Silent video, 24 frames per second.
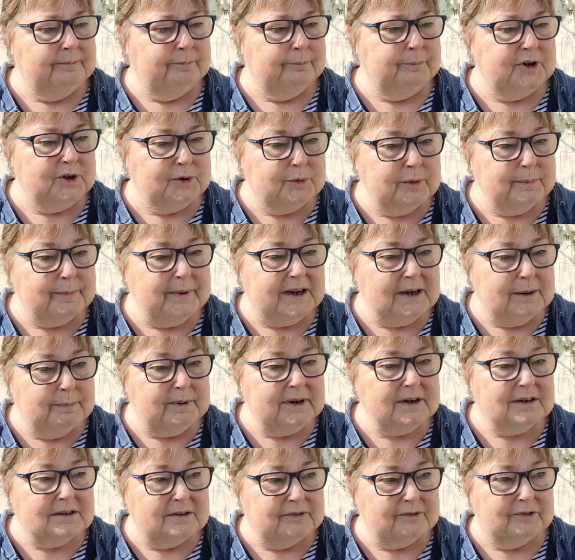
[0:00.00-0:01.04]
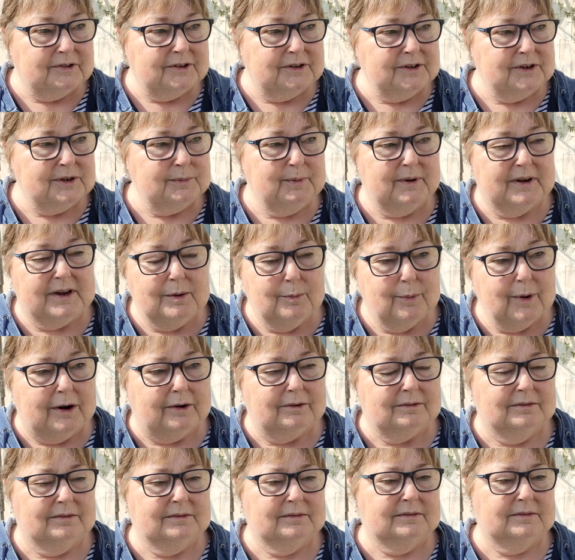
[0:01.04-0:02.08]
which would make a big difference, but he
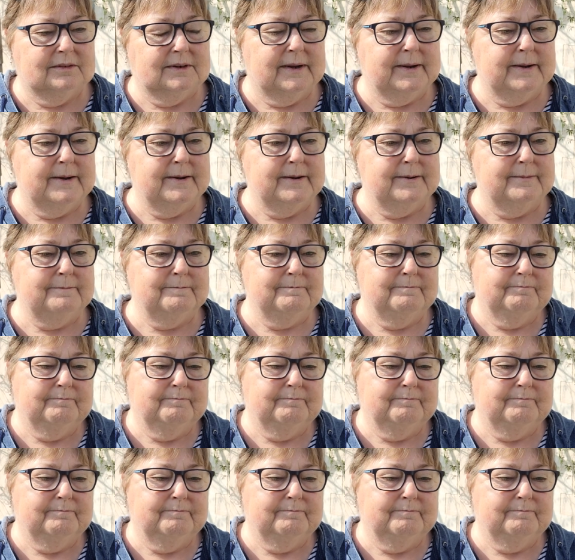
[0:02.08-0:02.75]
won't. I